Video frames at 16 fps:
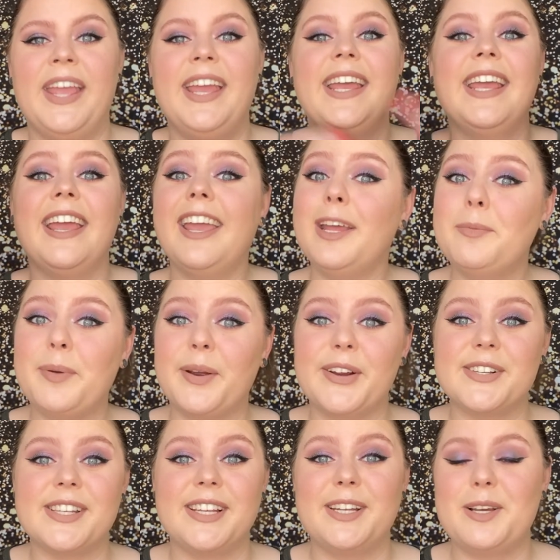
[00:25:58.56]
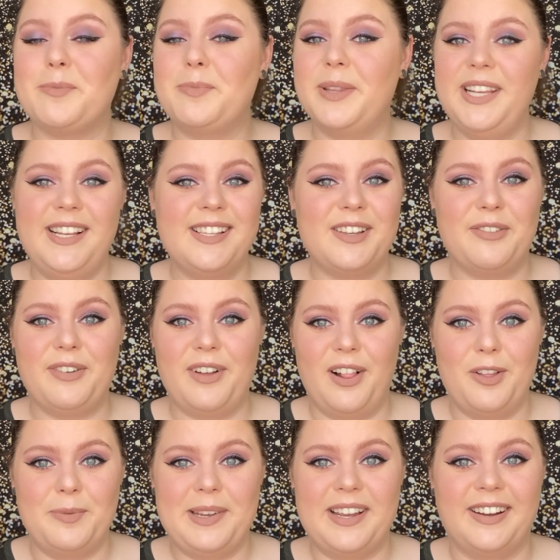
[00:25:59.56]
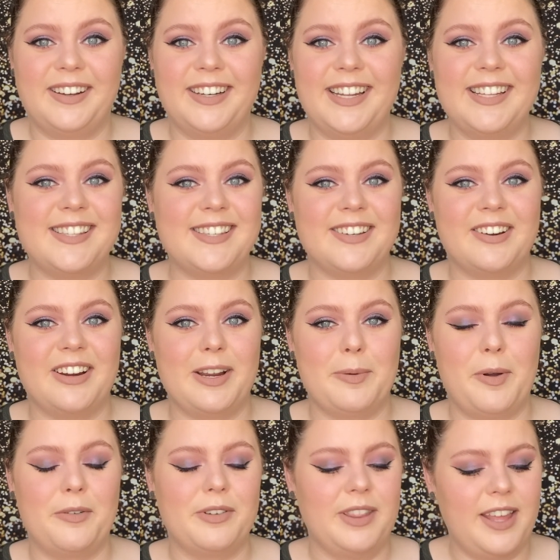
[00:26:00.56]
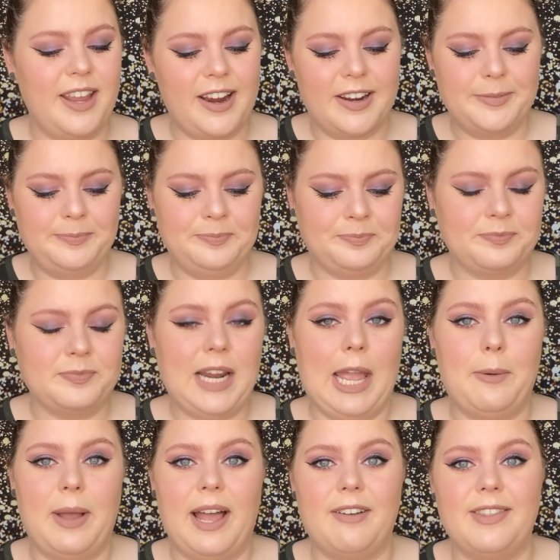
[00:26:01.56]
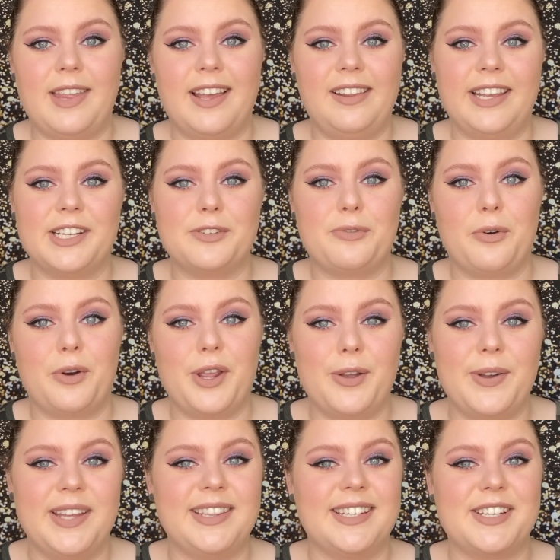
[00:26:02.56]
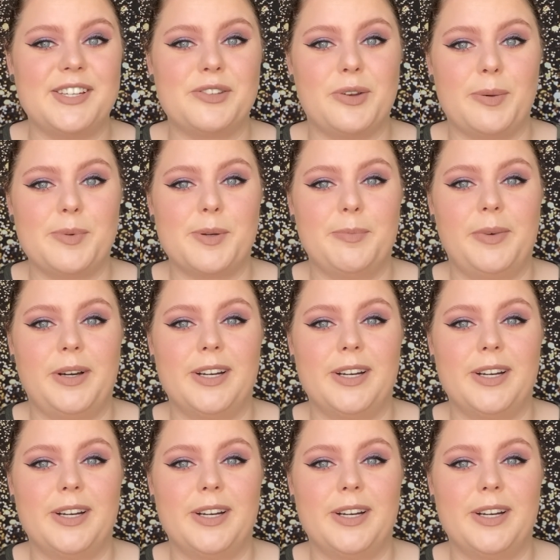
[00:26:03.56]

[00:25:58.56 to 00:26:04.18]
in person, please follow me on Instagram over there. I will have that linked for you in the description bar